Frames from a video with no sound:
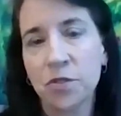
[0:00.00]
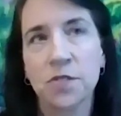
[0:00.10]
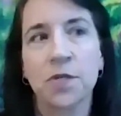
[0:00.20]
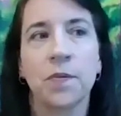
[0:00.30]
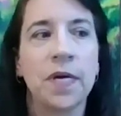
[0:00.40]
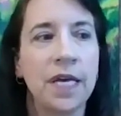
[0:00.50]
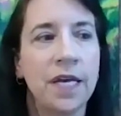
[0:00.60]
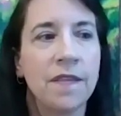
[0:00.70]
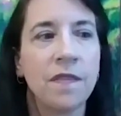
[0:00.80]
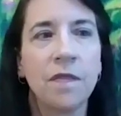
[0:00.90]
So
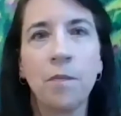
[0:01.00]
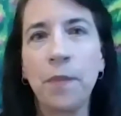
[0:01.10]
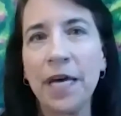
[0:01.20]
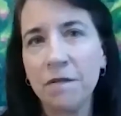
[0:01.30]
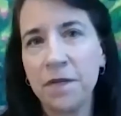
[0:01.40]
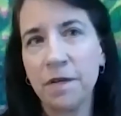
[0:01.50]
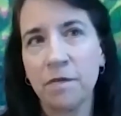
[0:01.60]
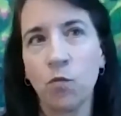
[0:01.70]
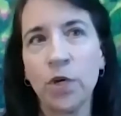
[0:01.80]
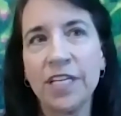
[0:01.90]
the benefit of
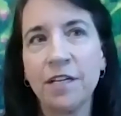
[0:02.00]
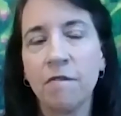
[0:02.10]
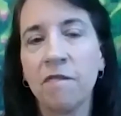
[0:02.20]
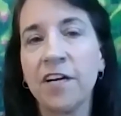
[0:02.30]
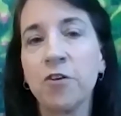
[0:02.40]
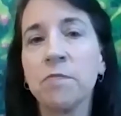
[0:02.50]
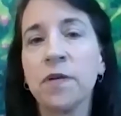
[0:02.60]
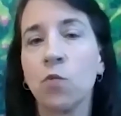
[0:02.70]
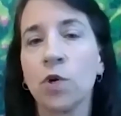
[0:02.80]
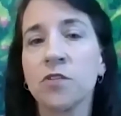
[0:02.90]
when an
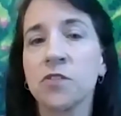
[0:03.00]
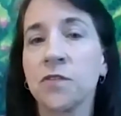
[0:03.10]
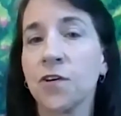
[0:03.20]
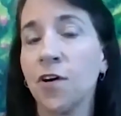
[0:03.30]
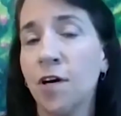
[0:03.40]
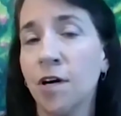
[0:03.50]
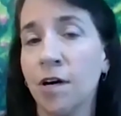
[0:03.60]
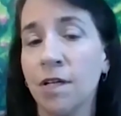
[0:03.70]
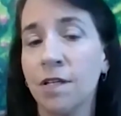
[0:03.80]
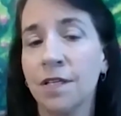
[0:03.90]
environment works for
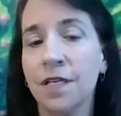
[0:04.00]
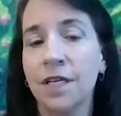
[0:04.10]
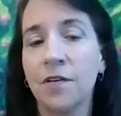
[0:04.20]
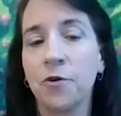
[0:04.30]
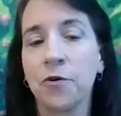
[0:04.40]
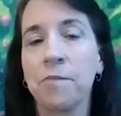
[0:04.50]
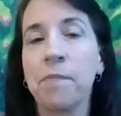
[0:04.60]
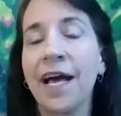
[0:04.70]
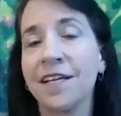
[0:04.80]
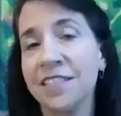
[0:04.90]
all, you're
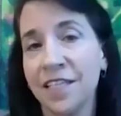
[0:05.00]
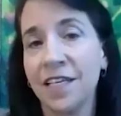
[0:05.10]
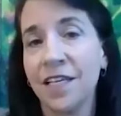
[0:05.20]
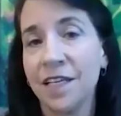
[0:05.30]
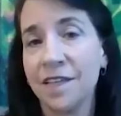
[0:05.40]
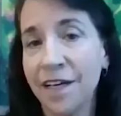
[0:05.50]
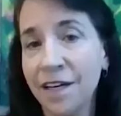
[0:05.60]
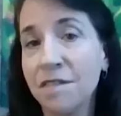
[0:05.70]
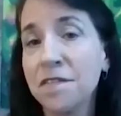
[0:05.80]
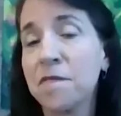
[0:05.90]
impacting the
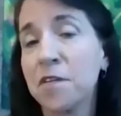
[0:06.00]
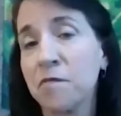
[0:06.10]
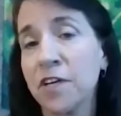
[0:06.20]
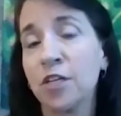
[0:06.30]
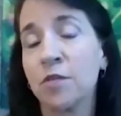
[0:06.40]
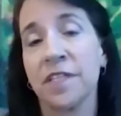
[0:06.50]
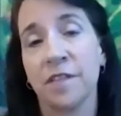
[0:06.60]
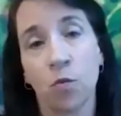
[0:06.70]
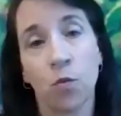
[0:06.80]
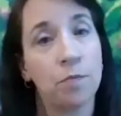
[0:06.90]
health of the environment and
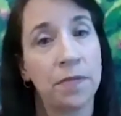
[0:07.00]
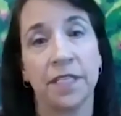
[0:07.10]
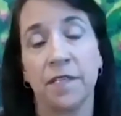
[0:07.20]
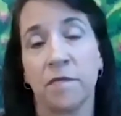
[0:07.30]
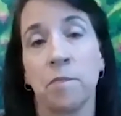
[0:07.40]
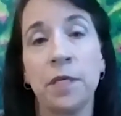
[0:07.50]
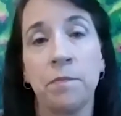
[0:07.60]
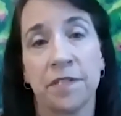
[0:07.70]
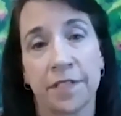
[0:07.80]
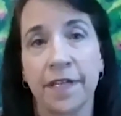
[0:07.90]
the well-being of the
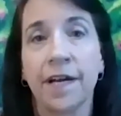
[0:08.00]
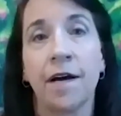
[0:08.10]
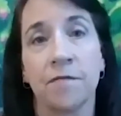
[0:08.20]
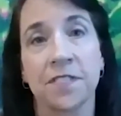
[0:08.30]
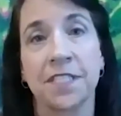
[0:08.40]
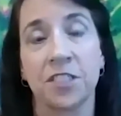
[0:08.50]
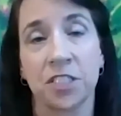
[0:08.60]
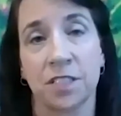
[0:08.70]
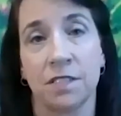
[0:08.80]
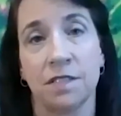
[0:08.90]
people in the conversation.